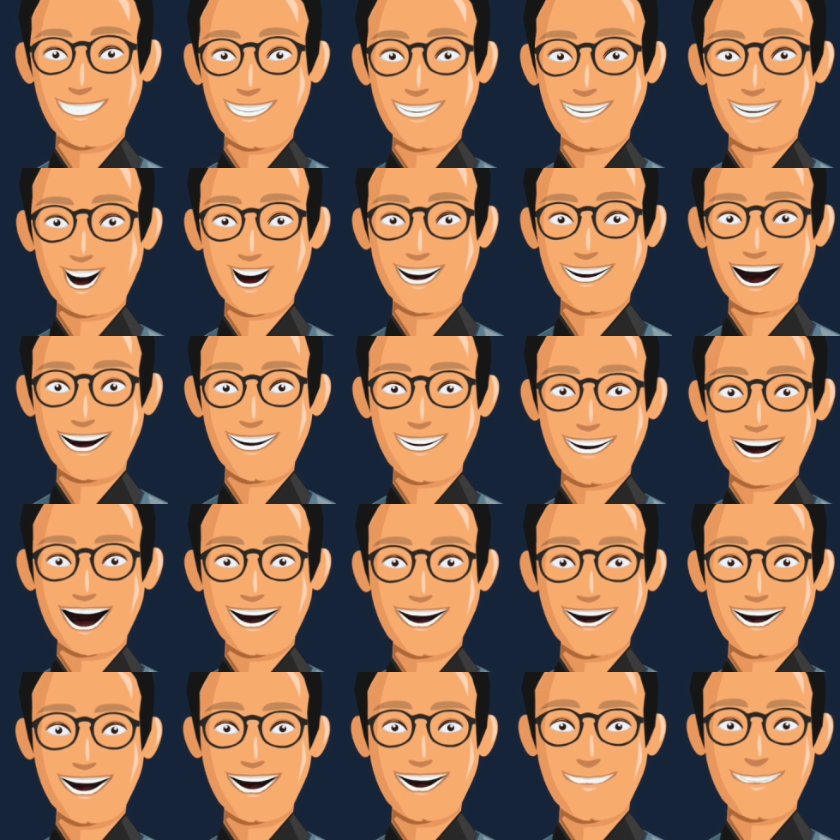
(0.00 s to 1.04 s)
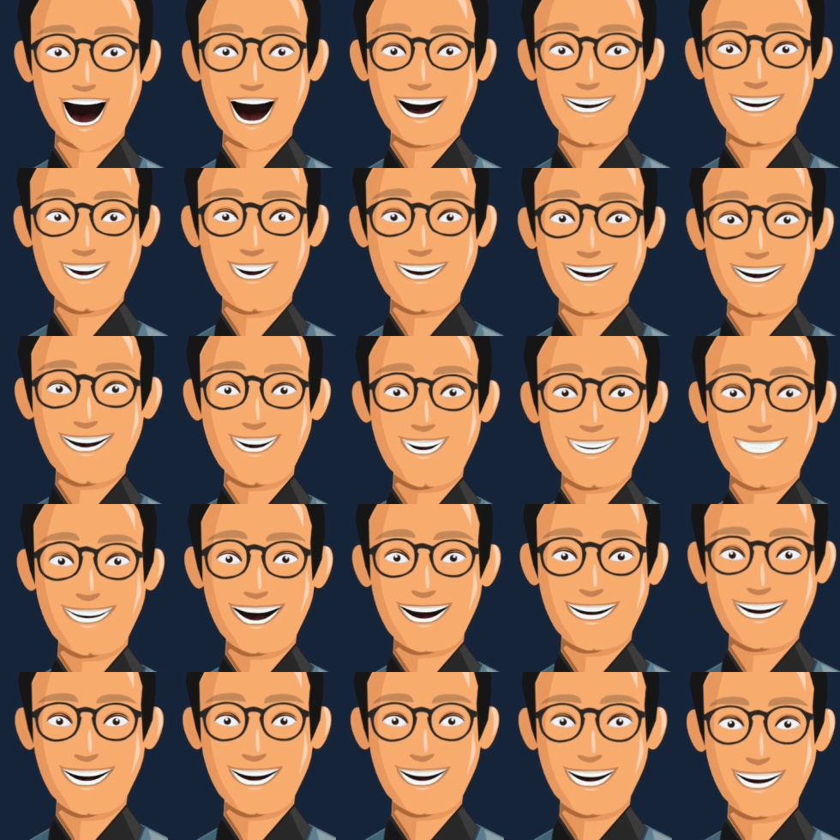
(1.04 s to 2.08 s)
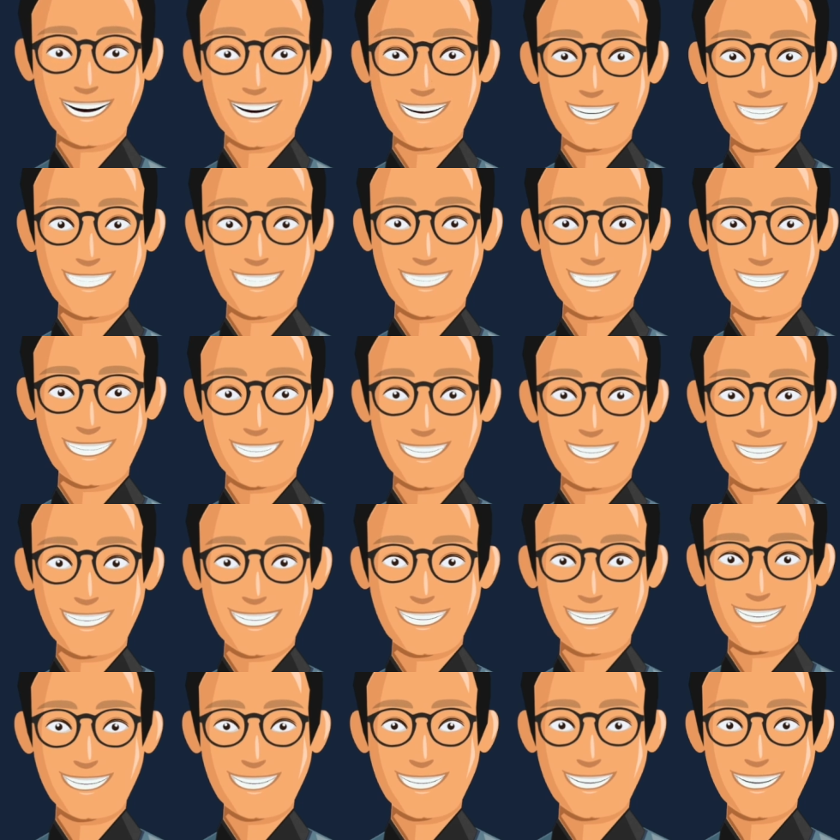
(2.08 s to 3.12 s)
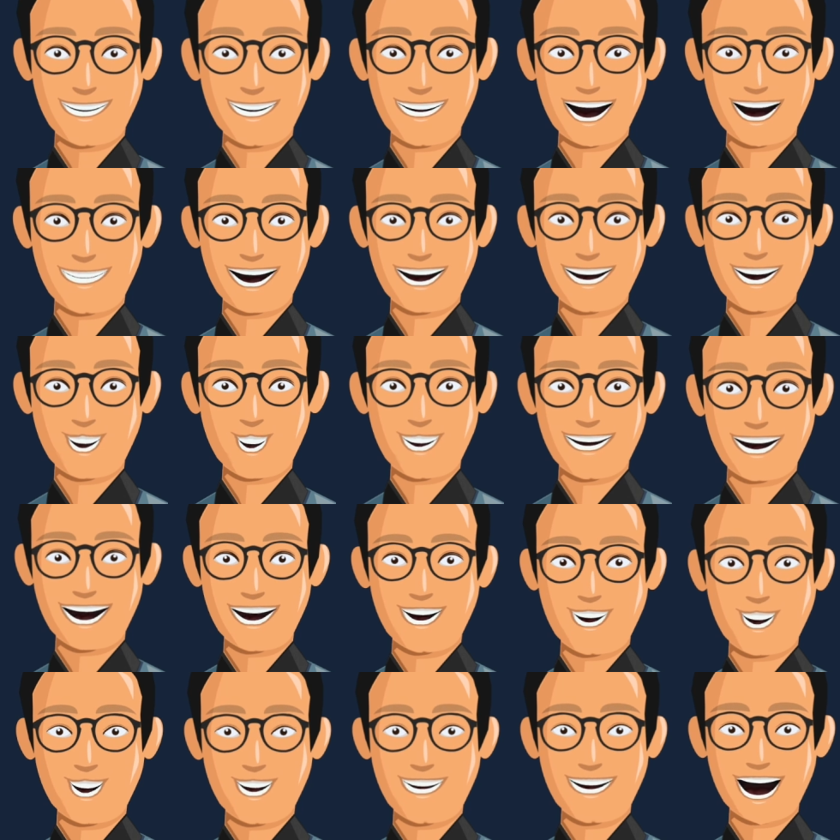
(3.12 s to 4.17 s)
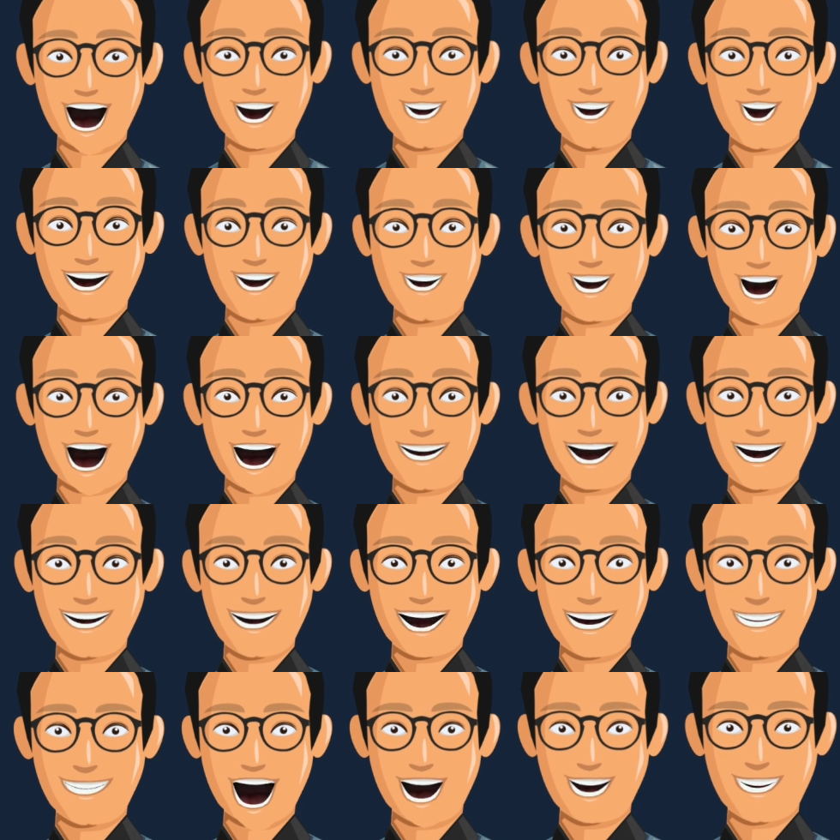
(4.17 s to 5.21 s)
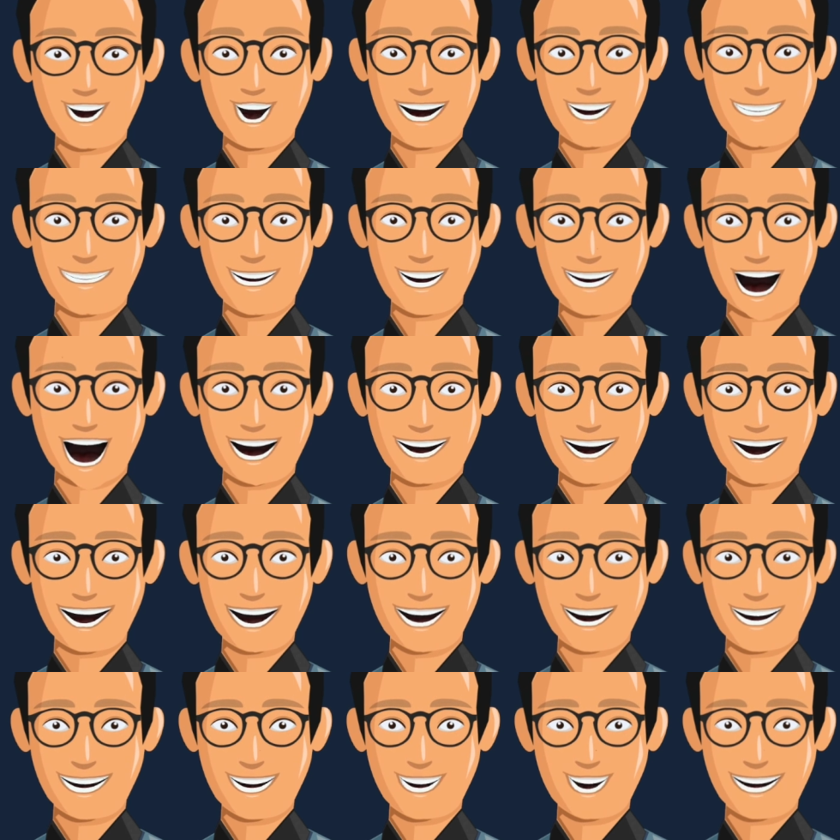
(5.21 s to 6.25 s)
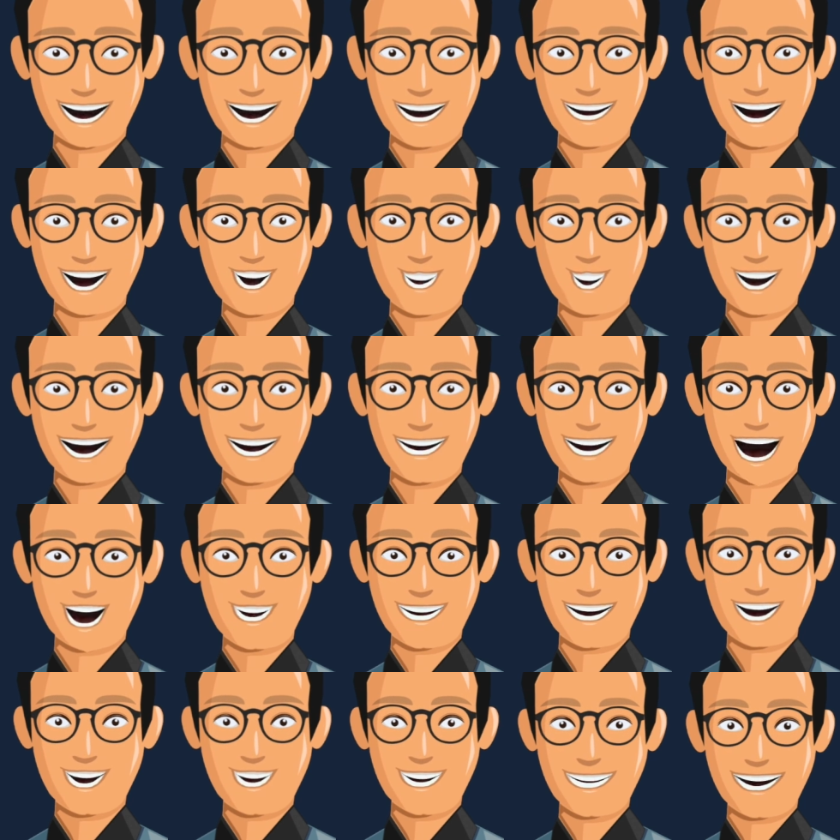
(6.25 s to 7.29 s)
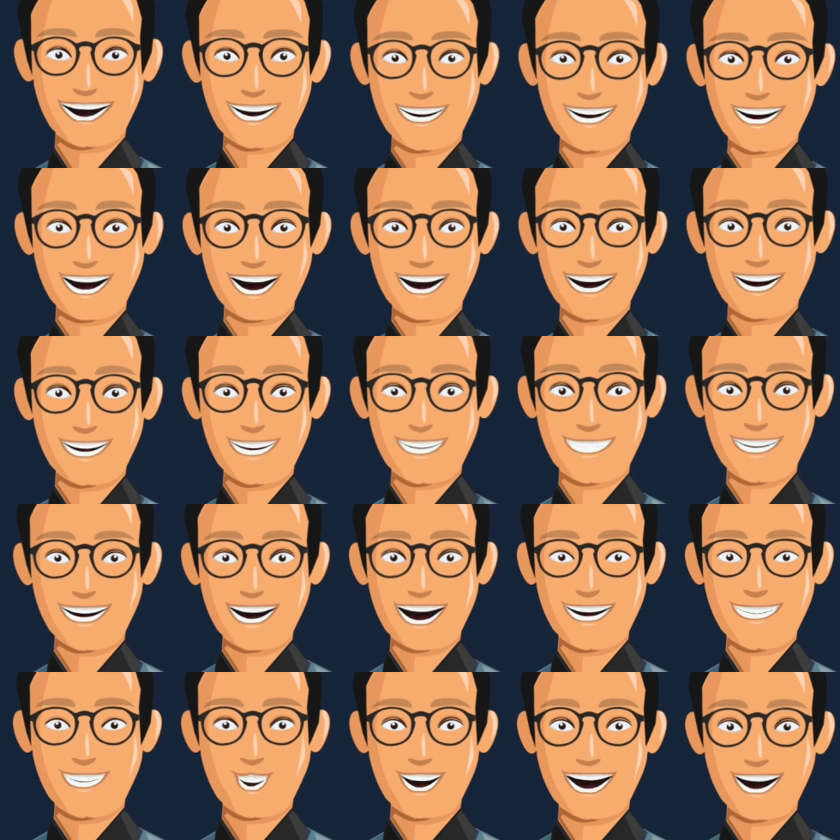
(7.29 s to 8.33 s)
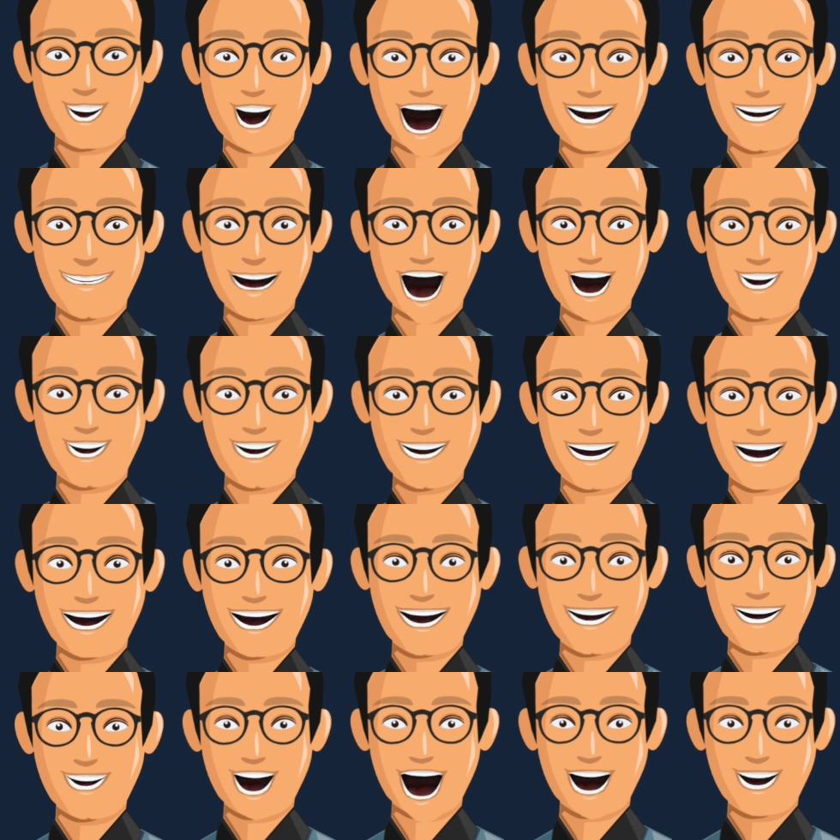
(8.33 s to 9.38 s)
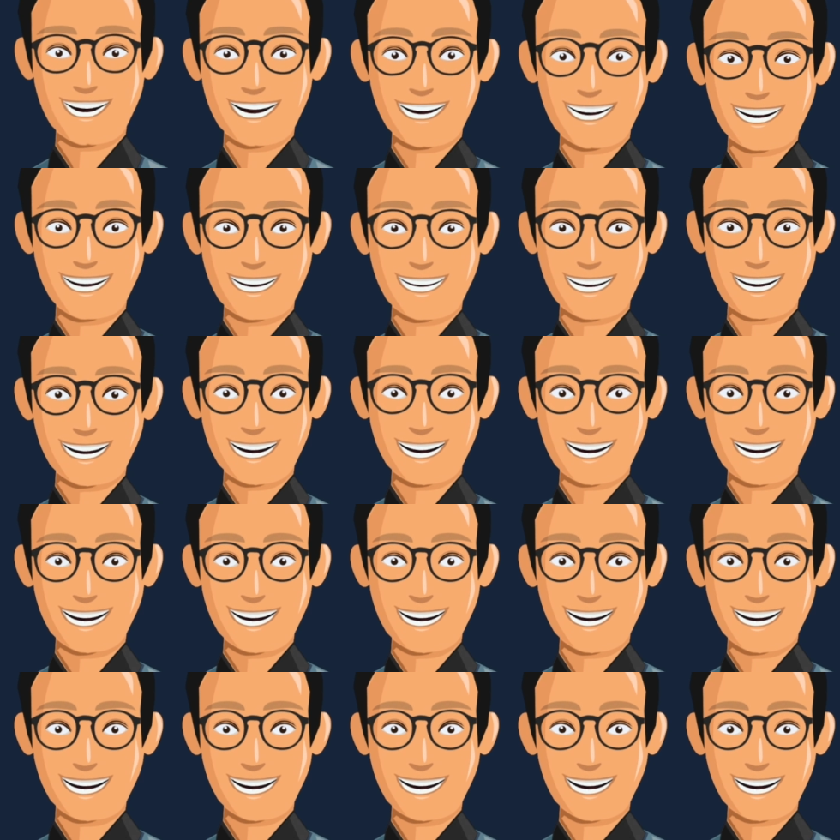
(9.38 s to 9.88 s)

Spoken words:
Public versus private content. If you are looking for a content marketing hub that provides the ability to share content externally, then you'll want content for the public.